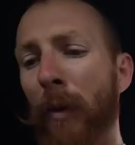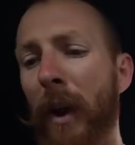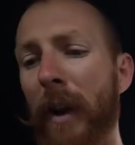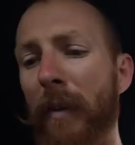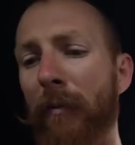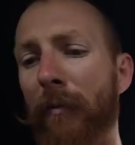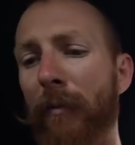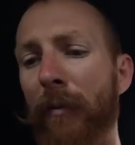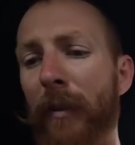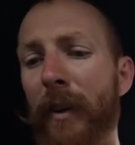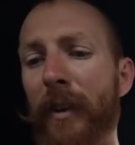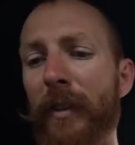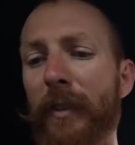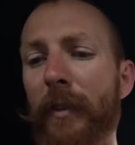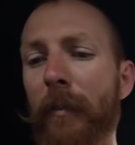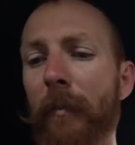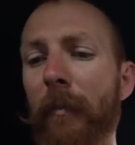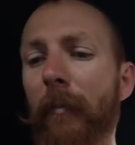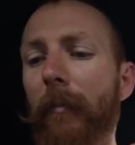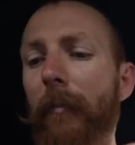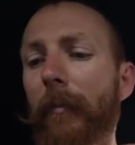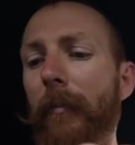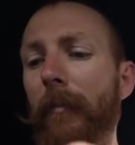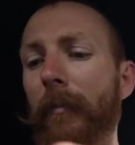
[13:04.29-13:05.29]
Brain freeze.
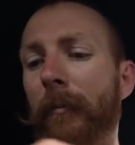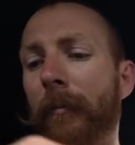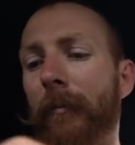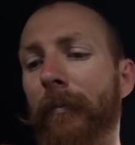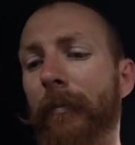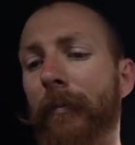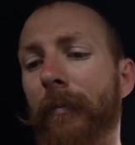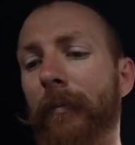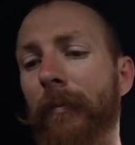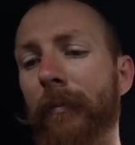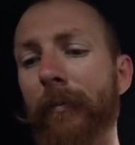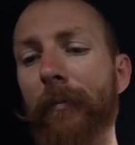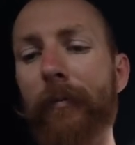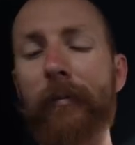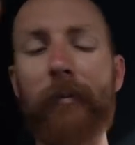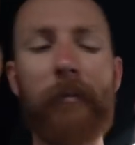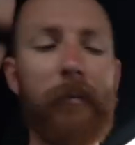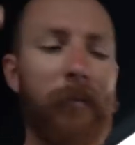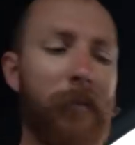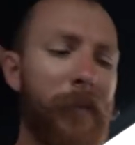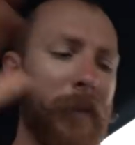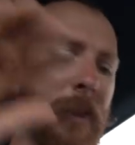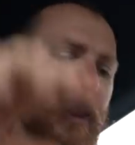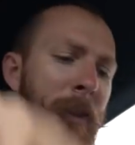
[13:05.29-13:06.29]

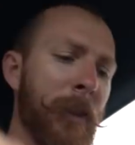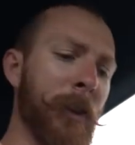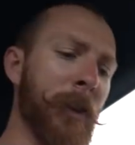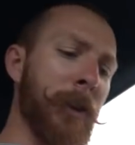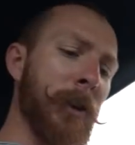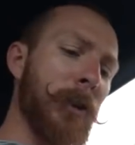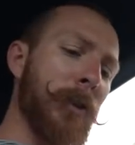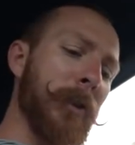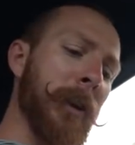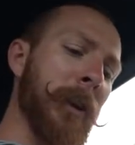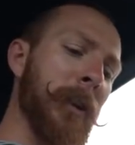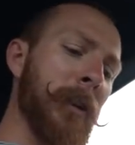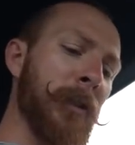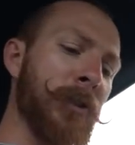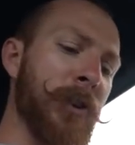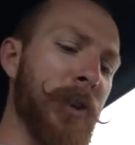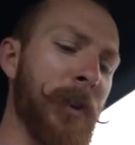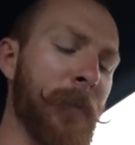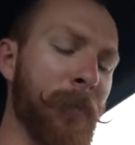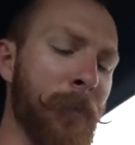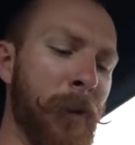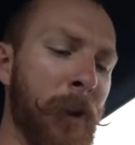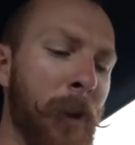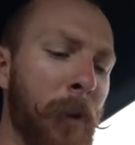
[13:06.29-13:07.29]
The Coke
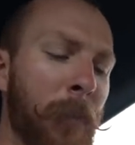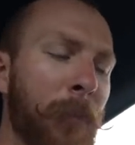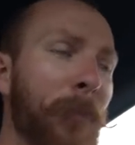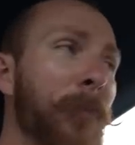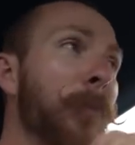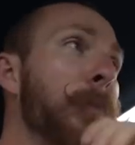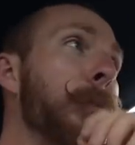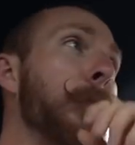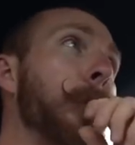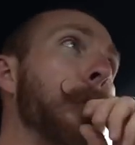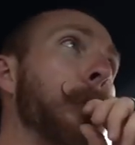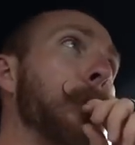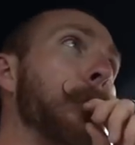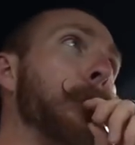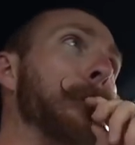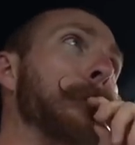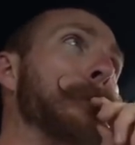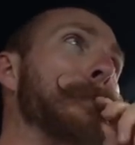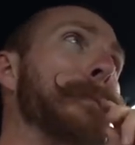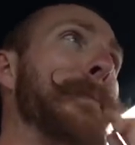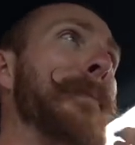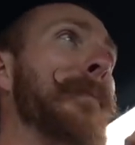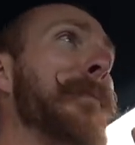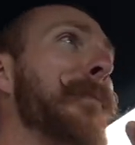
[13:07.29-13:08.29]
energy, you know,
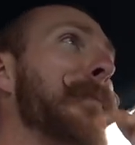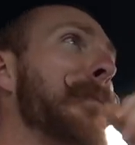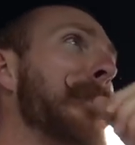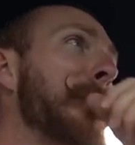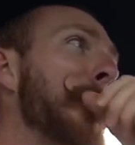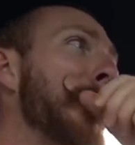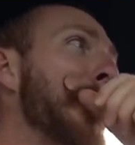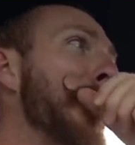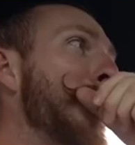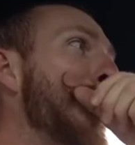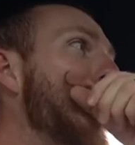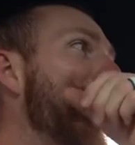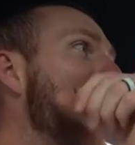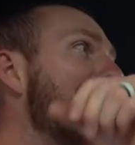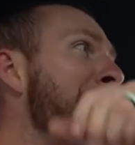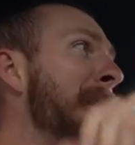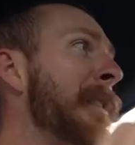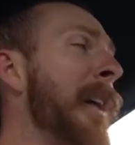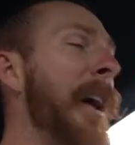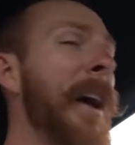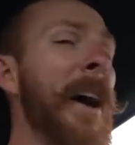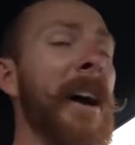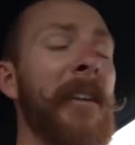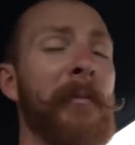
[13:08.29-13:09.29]

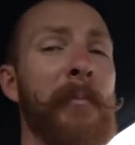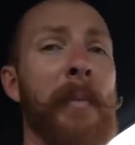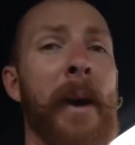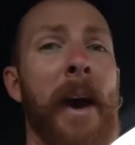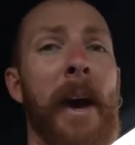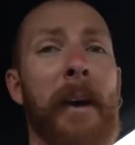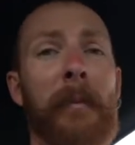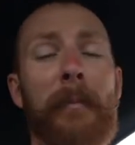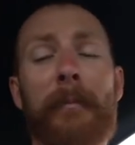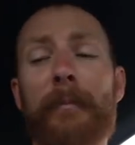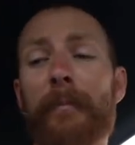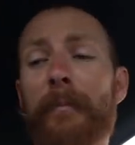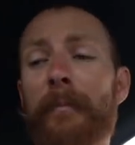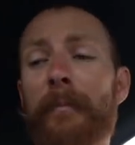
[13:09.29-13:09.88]
it's not half bad.